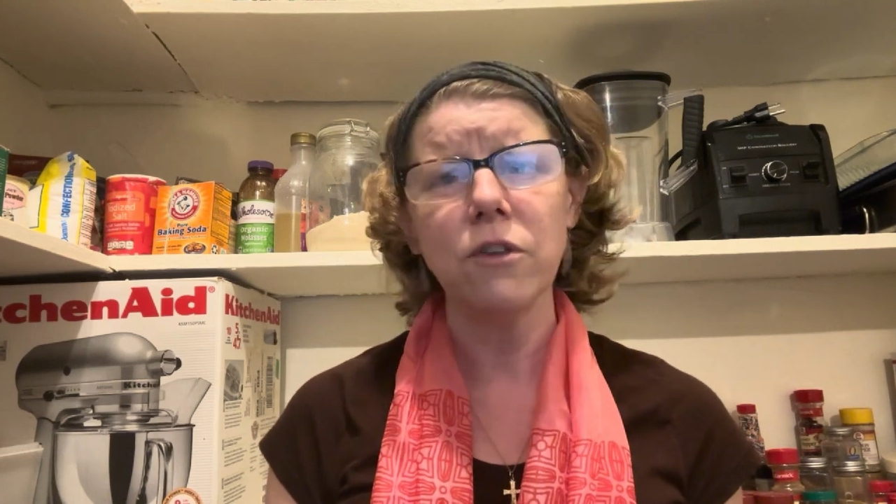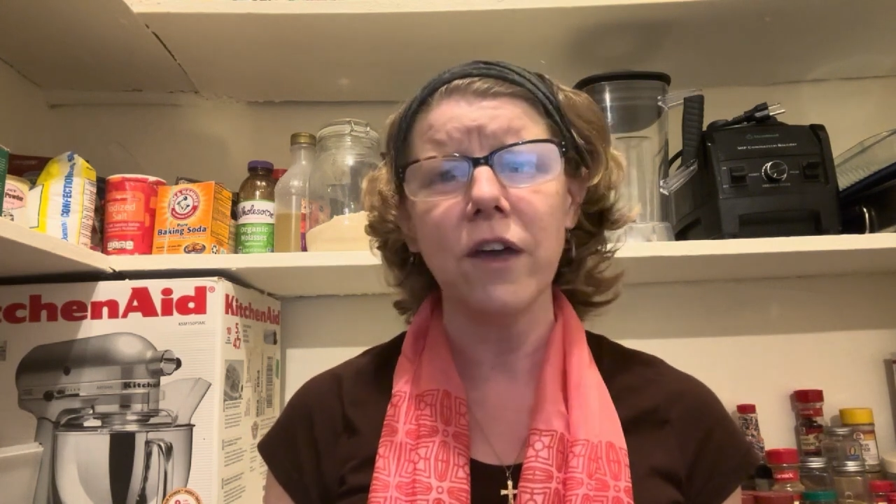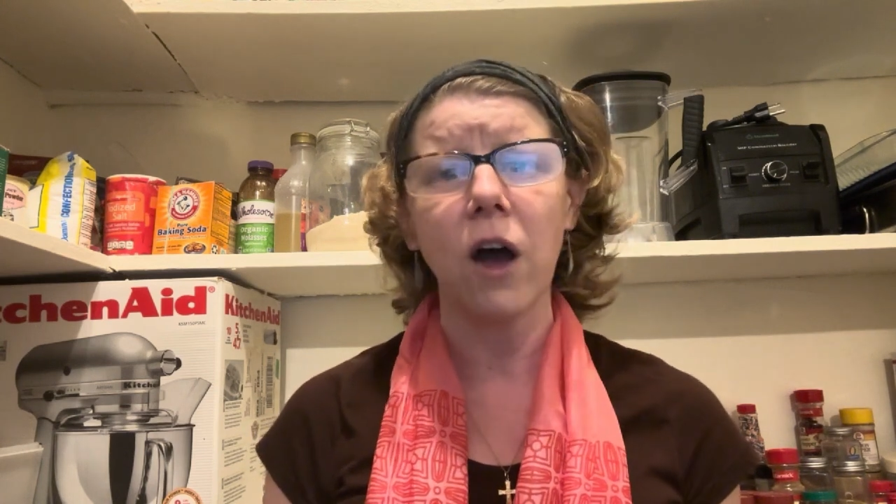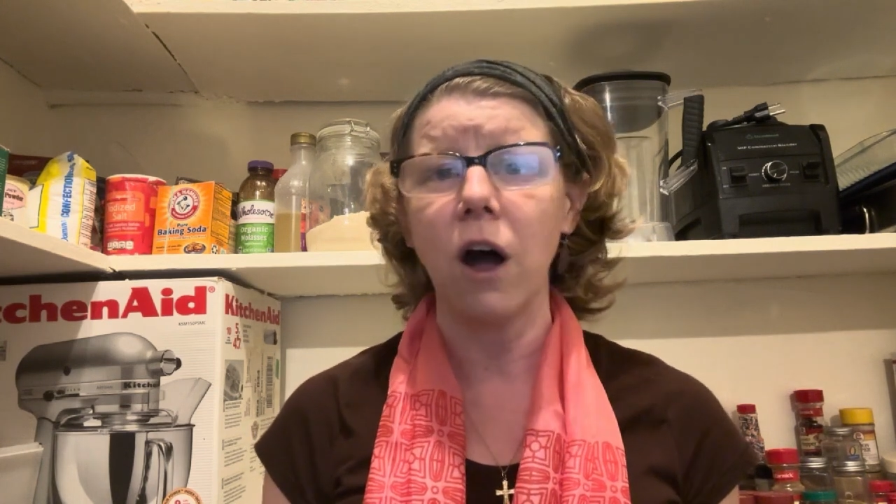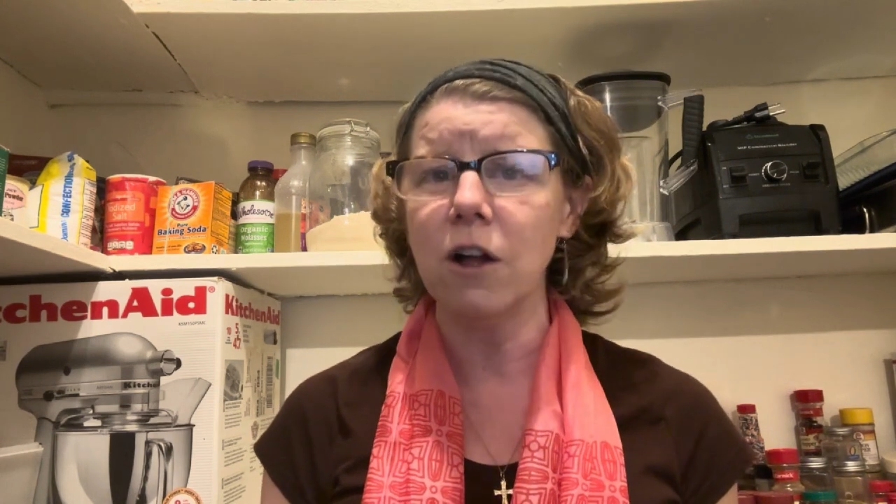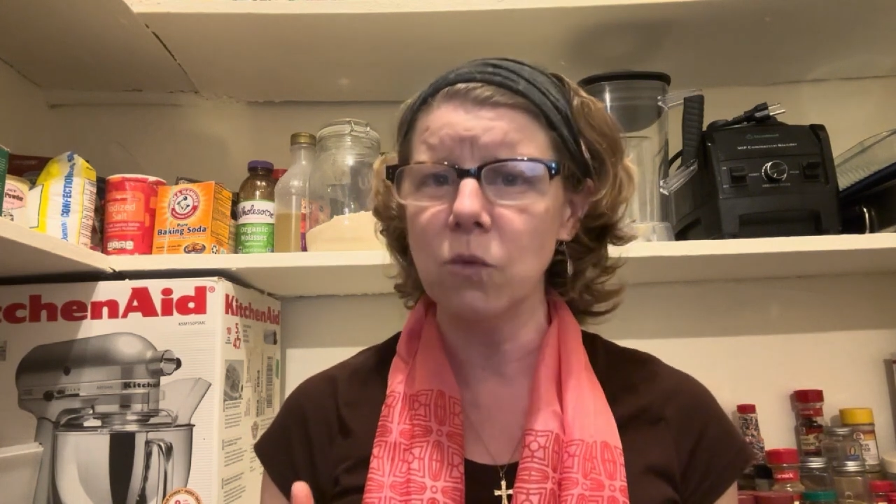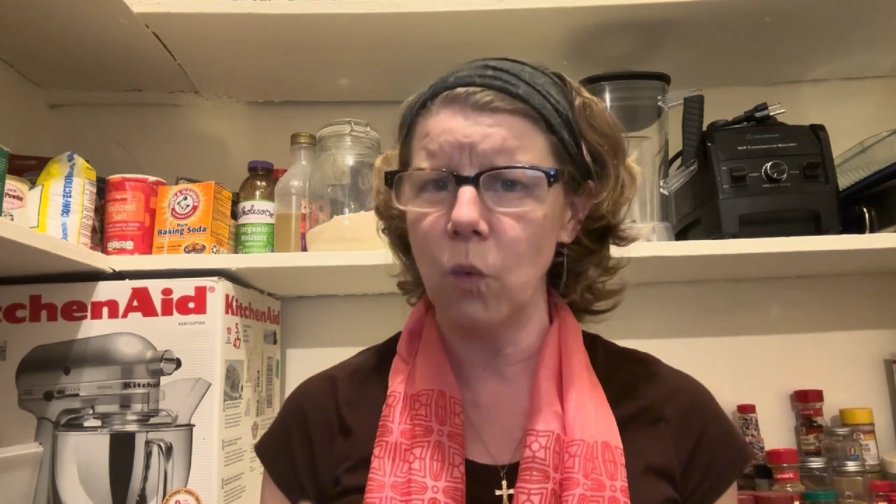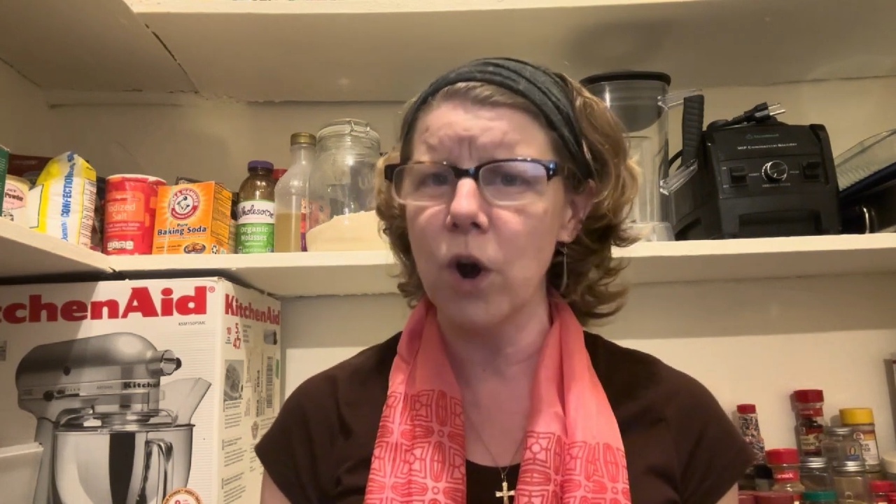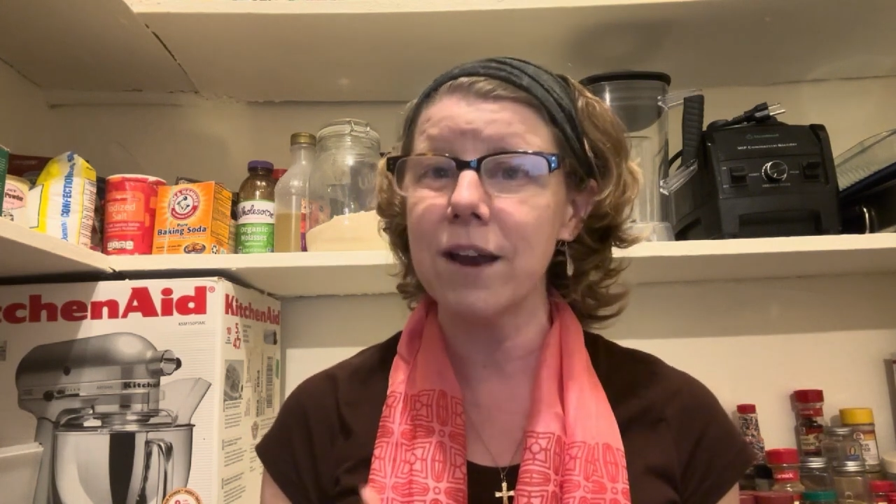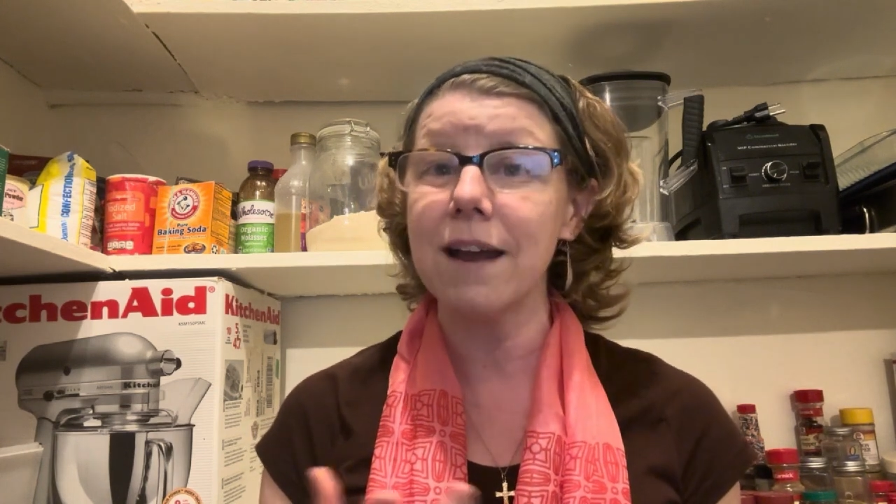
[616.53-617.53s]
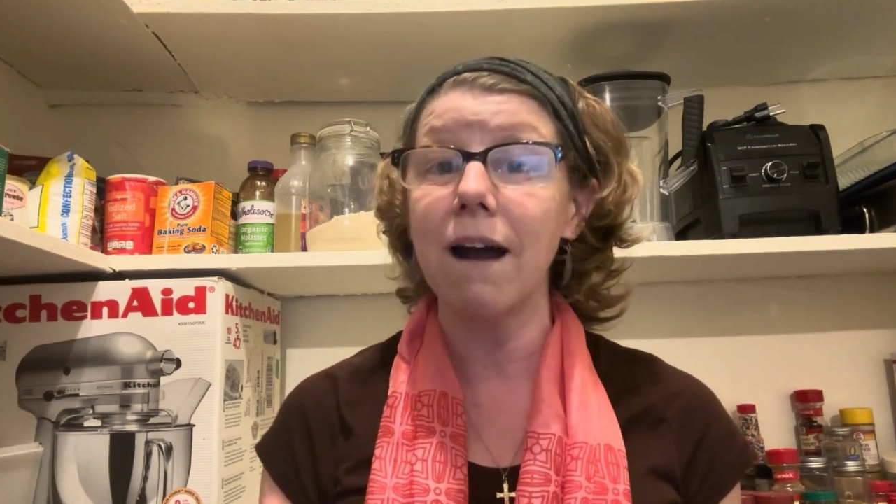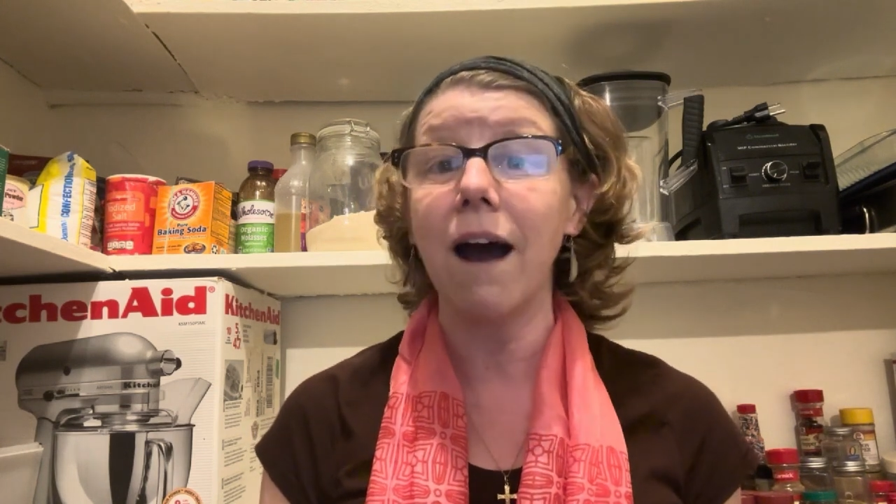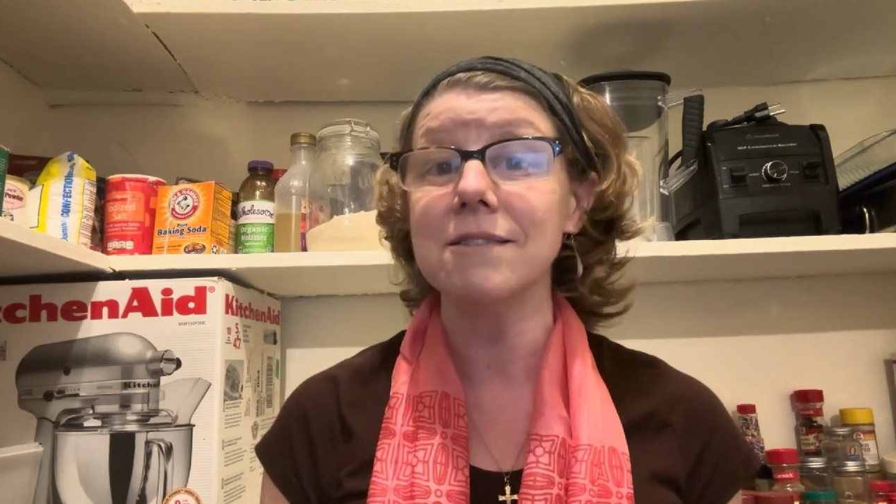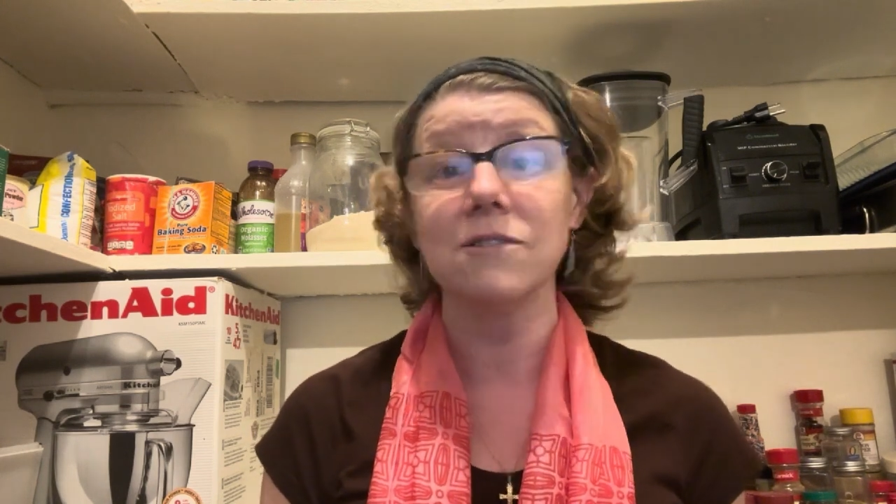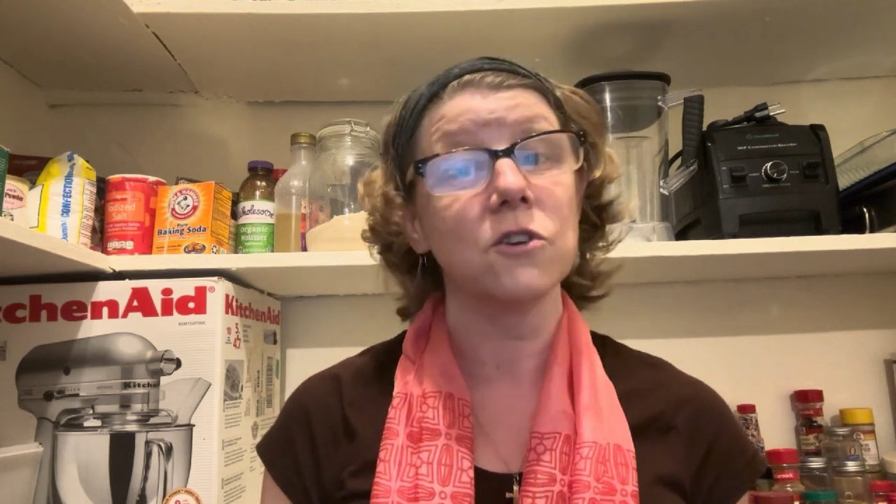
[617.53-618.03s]
They all work in
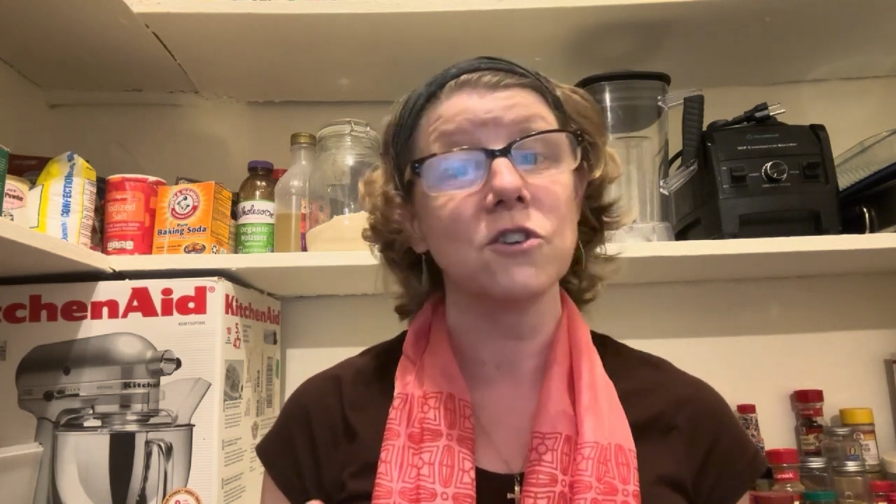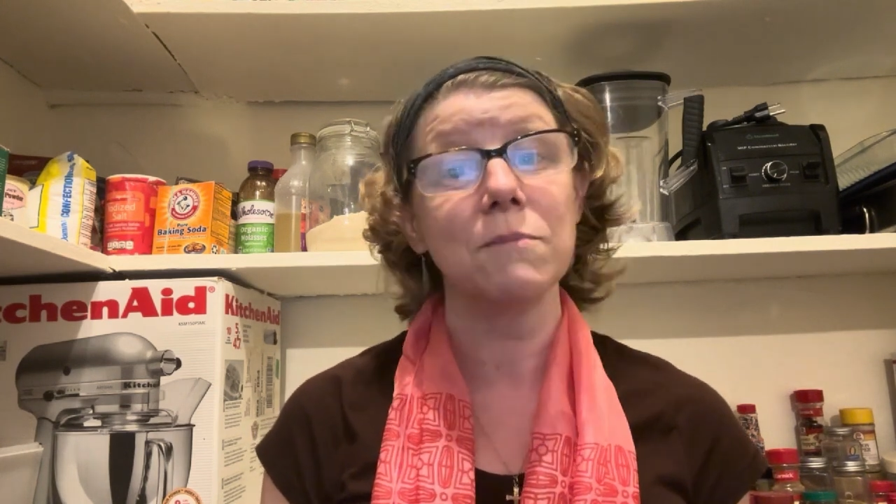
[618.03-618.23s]
concert